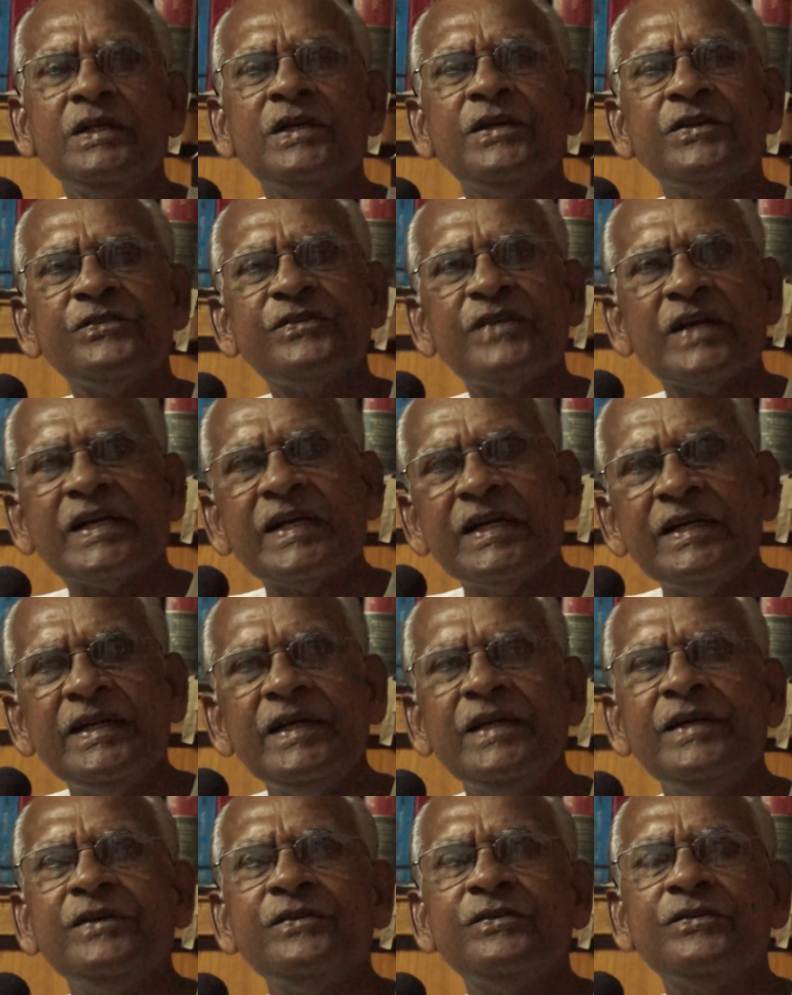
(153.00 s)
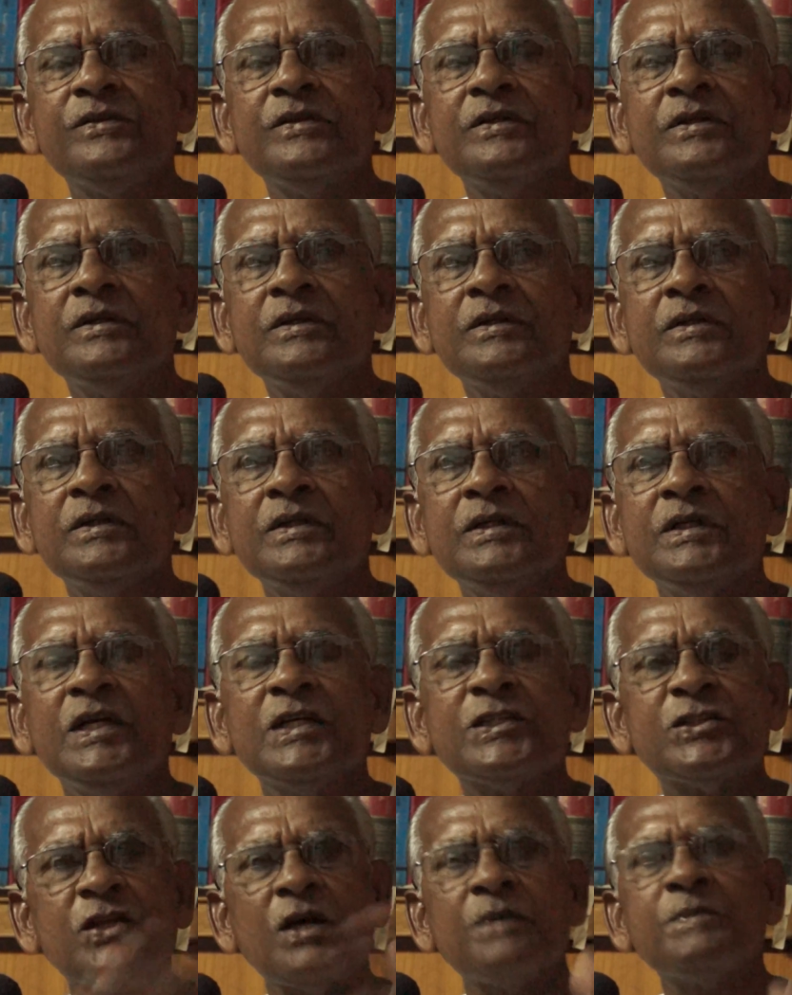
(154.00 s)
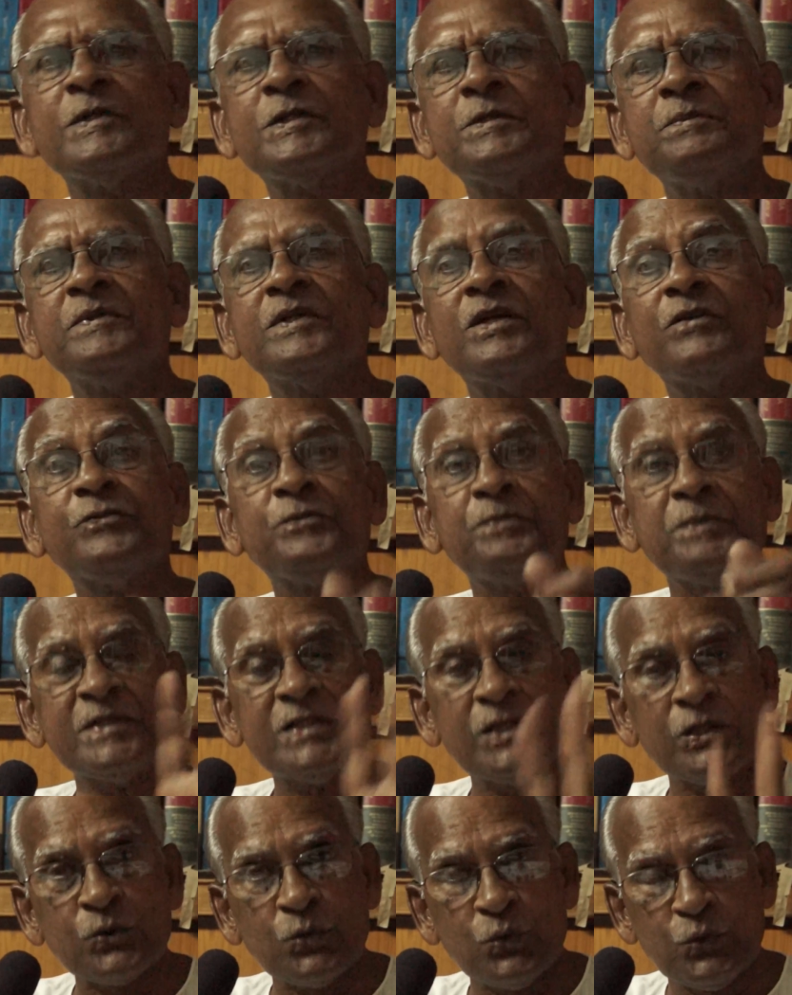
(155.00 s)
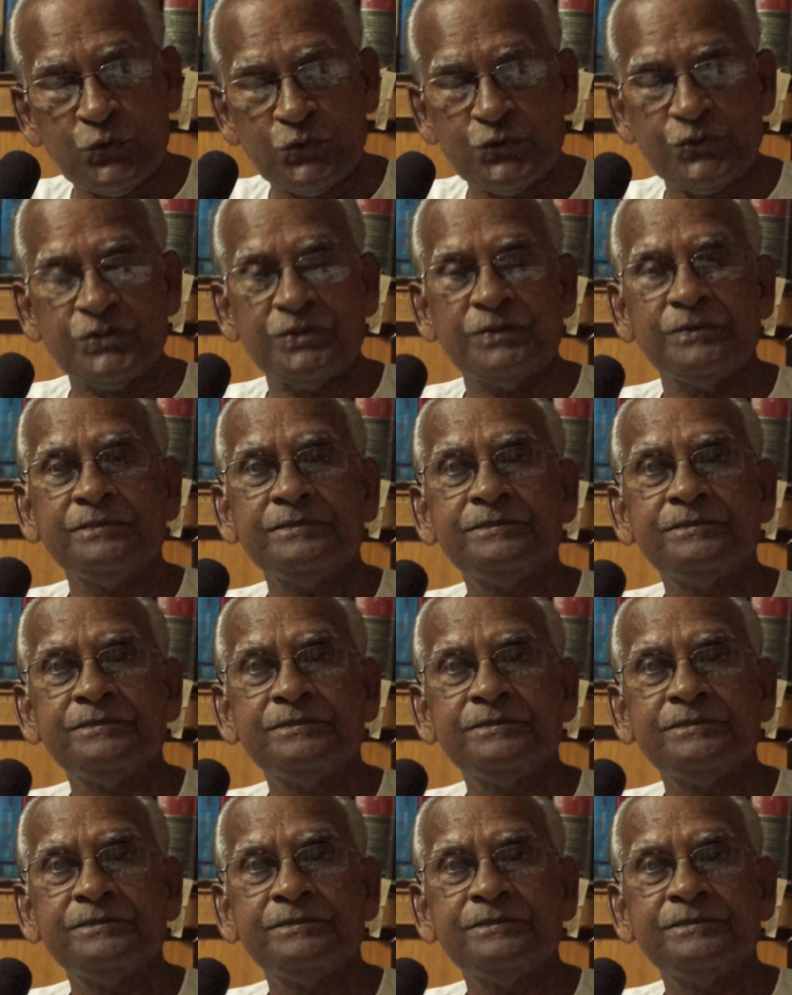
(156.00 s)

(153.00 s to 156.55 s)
Second is establishment of special courts.